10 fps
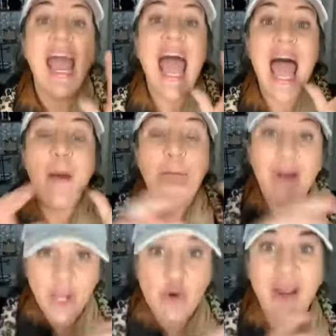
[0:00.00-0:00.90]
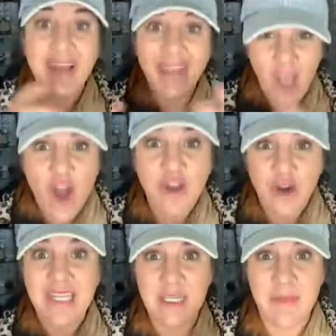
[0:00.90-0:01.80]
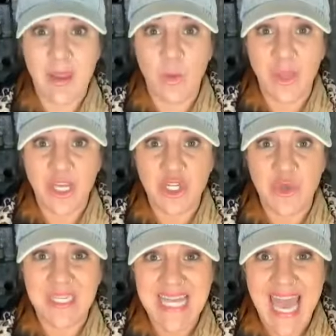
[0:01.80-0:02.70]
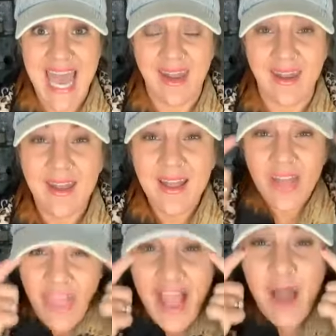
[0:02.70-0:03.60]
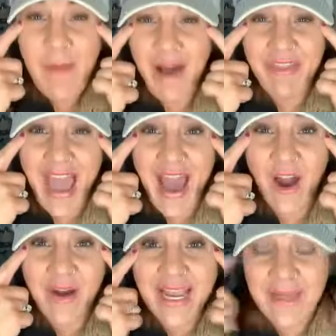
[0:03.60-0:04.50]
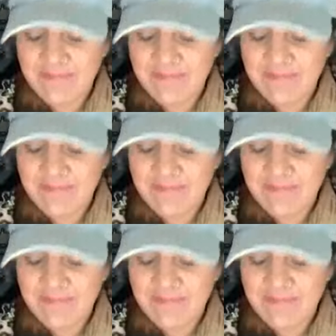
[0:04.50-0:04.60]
but greatly underestimate what we could do in 10. Think about that. All right.